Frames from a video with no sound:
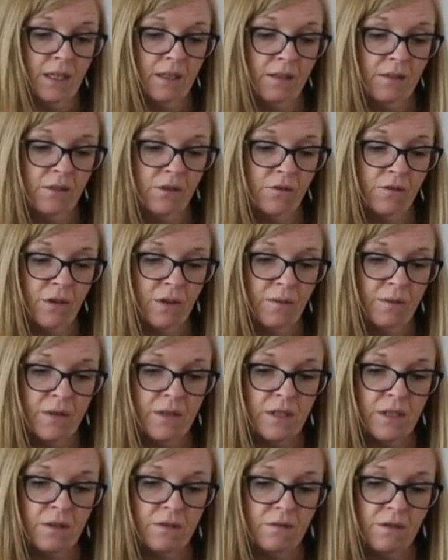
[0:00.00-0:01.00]

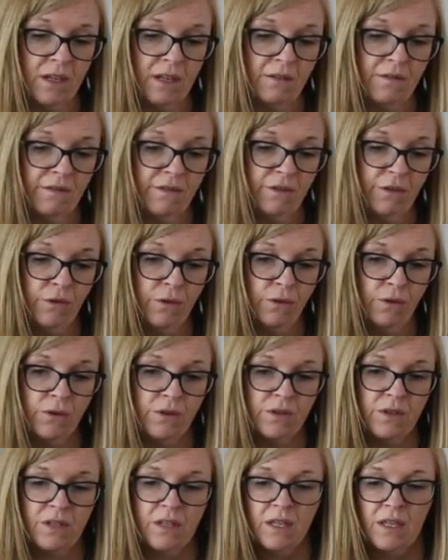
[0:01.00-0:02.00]
strips to
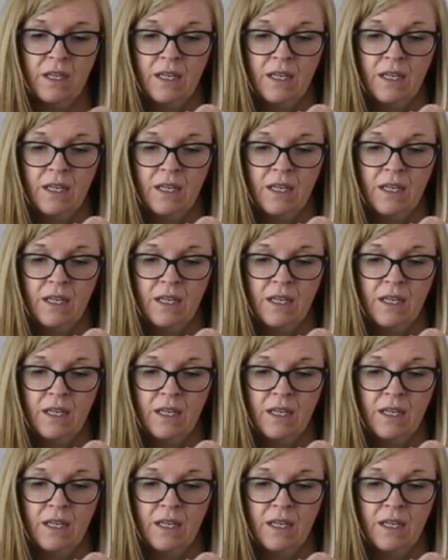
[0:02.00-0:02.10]
reinforce